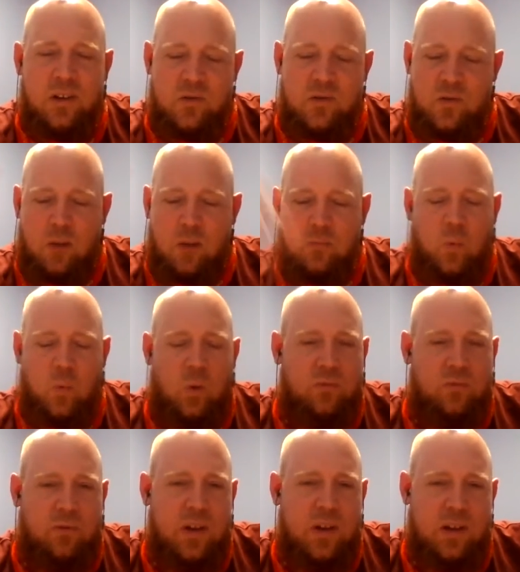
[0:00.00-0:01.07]
drop a
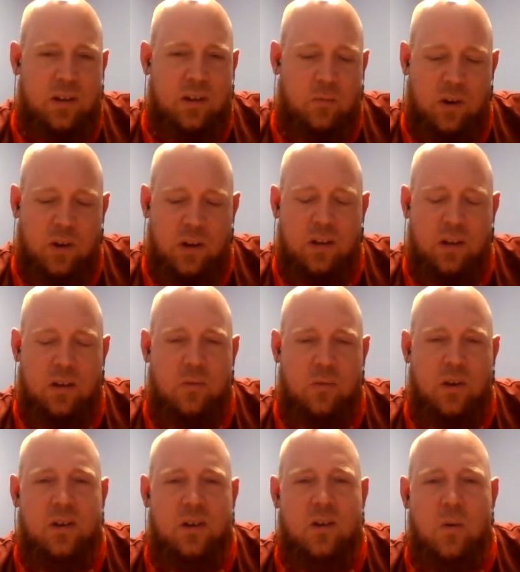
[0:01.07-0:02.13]
Wolverine and we're
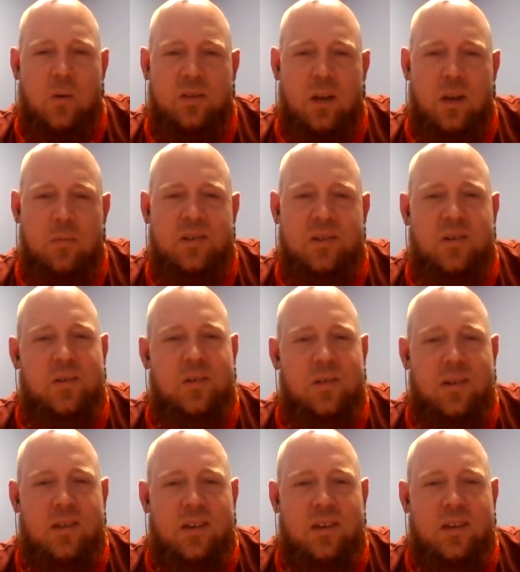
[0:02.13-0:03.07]
gonna go with Sabretooth.